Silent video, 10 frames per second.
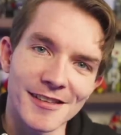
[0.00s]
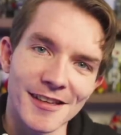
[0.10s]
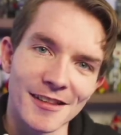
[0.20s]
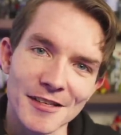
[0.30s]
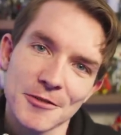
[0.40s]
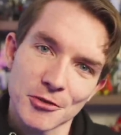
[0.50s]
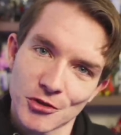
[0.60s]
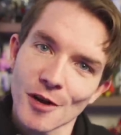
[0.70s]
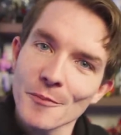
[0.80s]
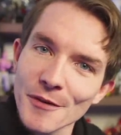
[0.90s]
Let's
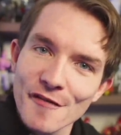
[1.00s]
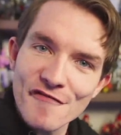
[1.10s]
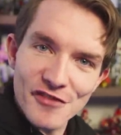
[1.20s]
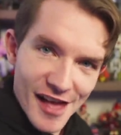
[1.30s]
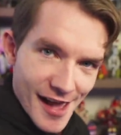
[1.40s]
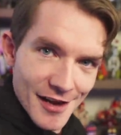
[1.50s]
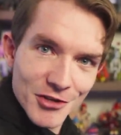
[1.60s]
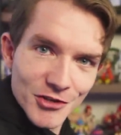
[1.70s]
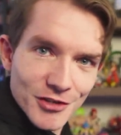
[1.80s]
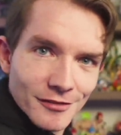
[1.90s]
jump into
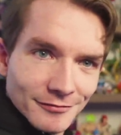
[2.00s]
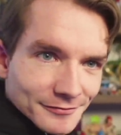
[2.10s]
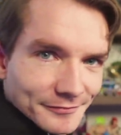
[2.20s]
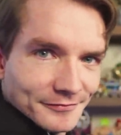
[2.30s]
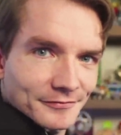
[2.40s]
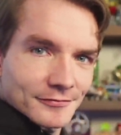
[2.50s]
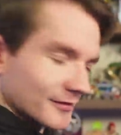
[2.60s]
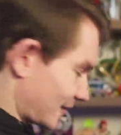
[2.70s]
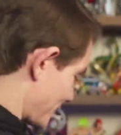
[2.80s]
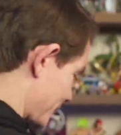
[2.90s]
Flash.
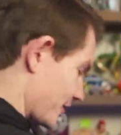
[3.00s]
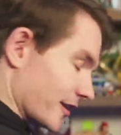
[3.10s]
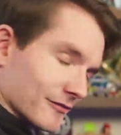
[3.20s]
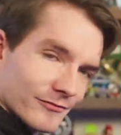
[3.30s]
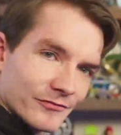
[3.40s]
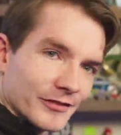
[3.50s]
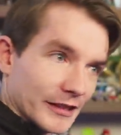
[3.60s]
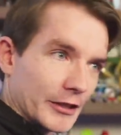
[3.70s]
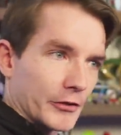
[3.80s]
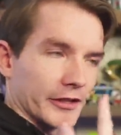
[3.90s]
I'm just gonna,
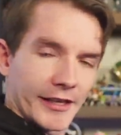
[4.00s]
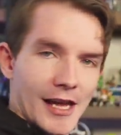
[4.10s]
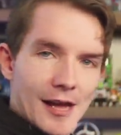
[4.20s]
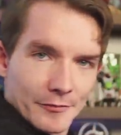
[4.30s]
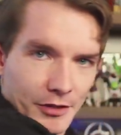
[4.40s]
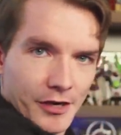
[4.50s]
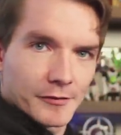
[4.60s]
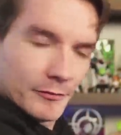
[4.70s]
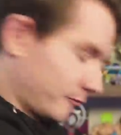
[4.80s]
literally, I'm gonna